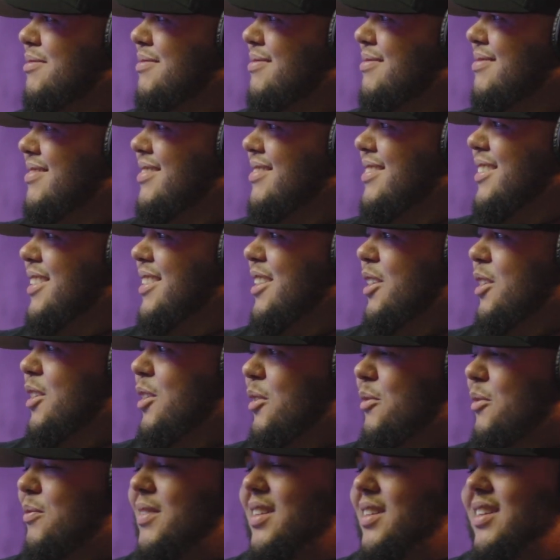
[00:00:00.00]
Yeah. yeah. You
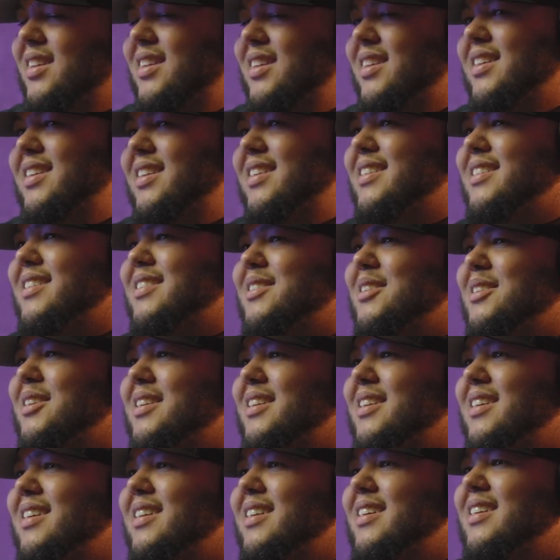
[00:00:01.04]
know?
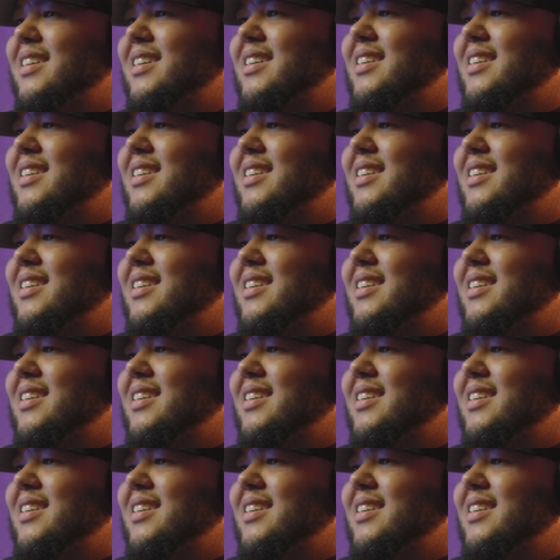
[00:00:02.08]
Lots and